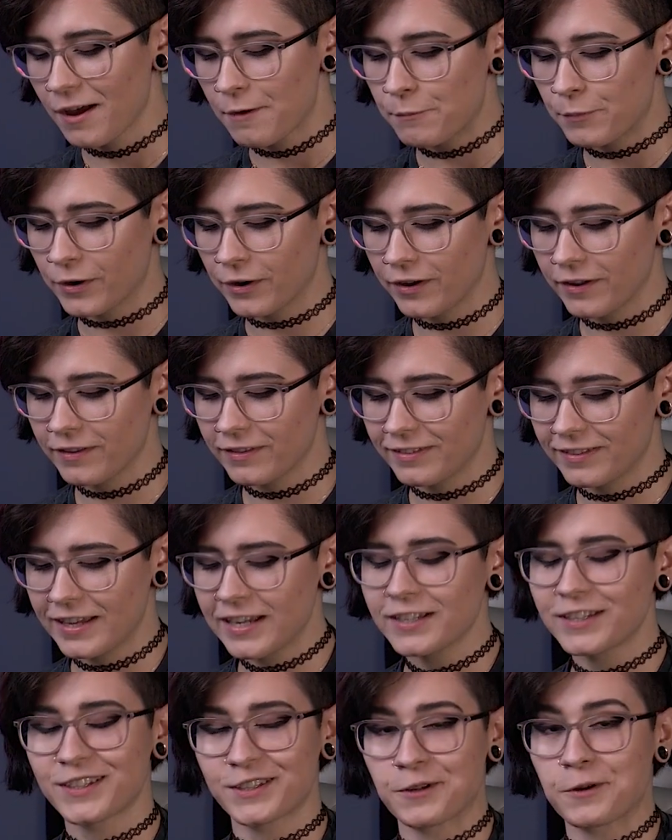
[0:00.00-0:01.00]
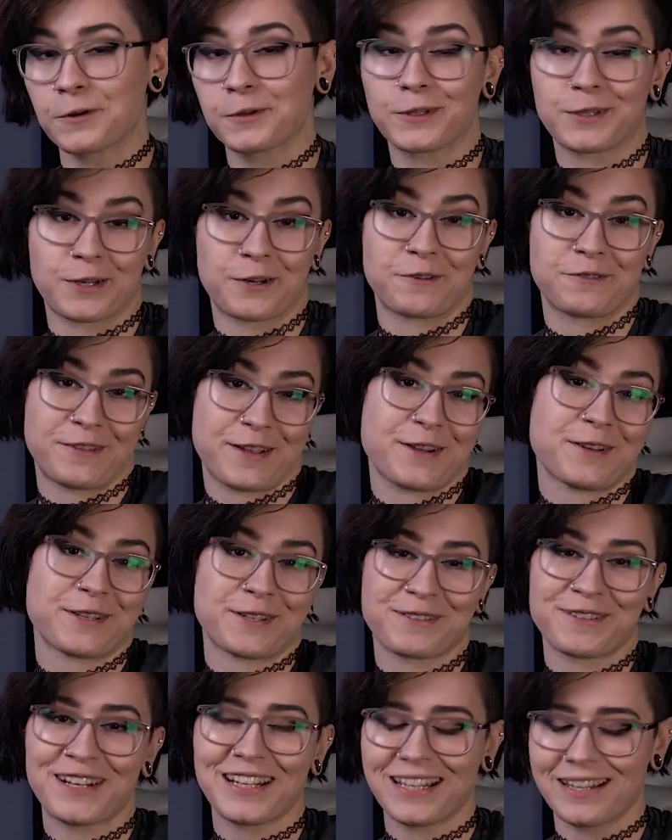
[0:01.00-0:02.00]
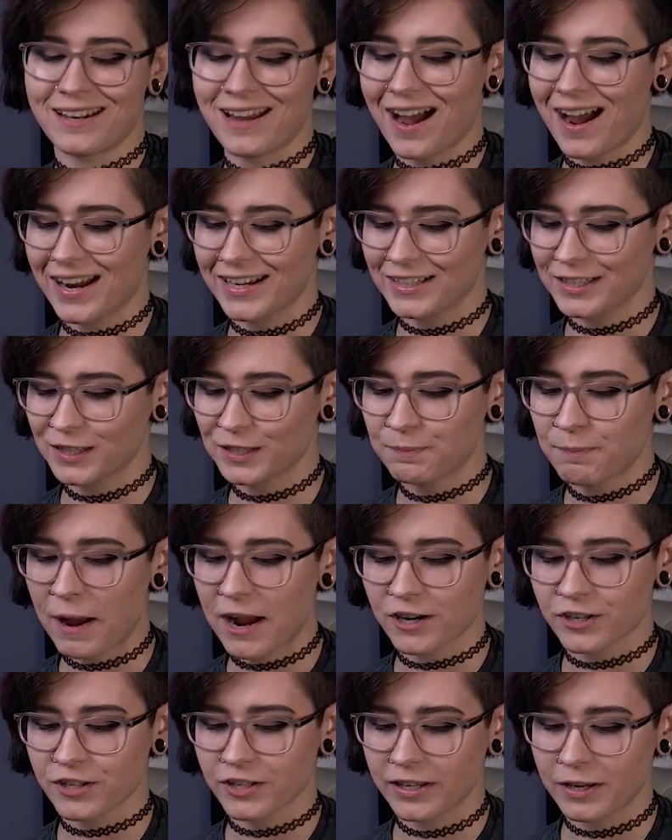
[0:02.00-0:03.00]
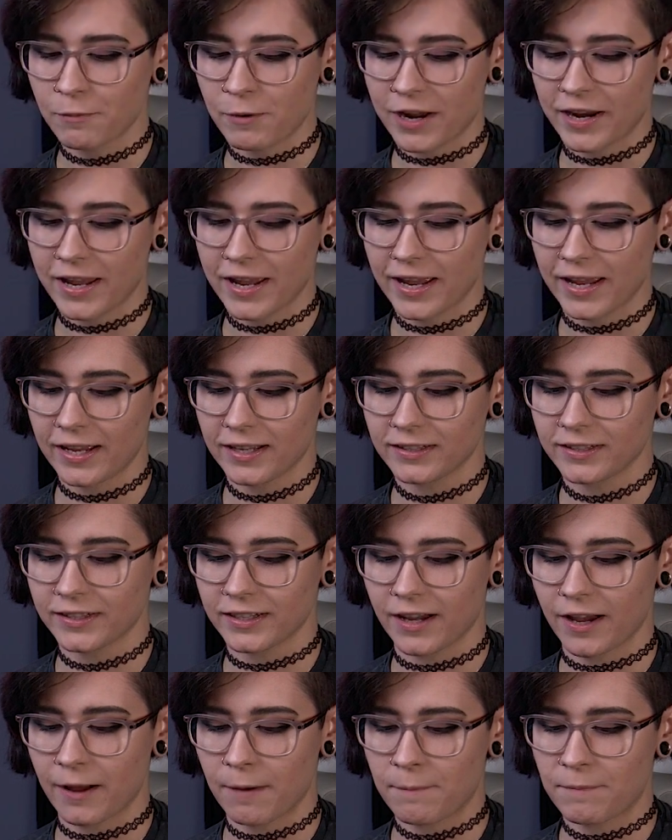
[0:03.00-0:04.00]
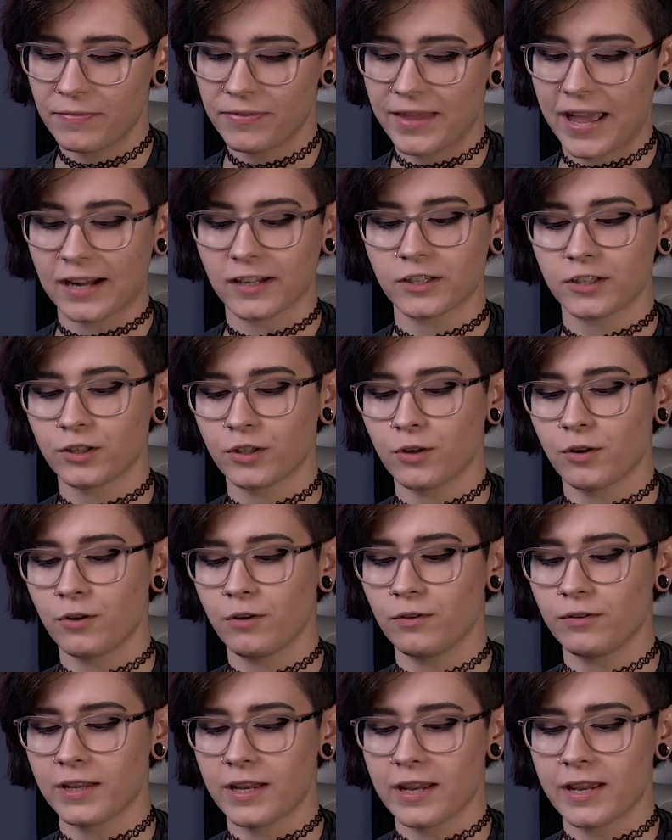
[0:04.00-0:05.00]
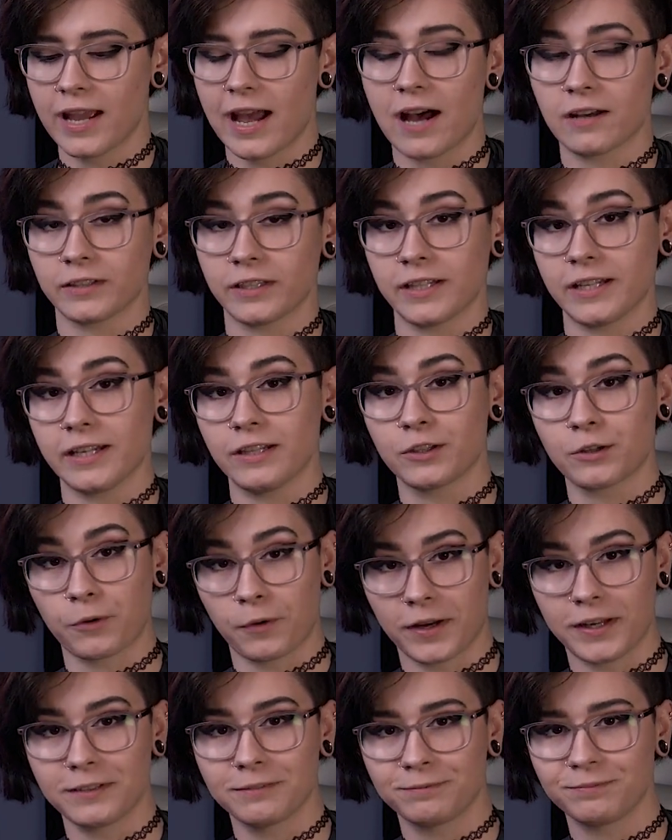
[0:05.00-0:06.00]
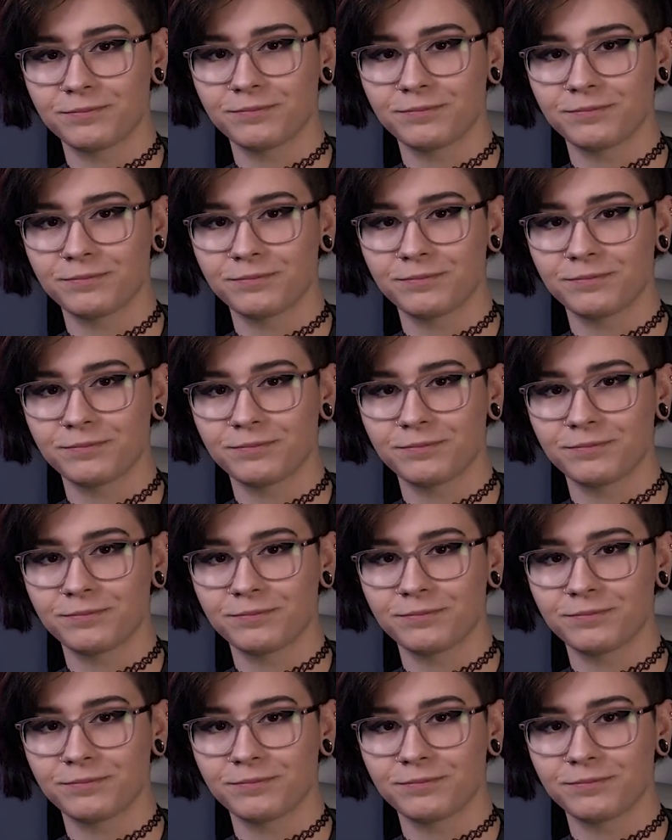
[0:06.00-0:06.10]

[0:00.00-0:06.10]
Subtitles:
But this also feels really nice, especially when it's next to the LCD screen.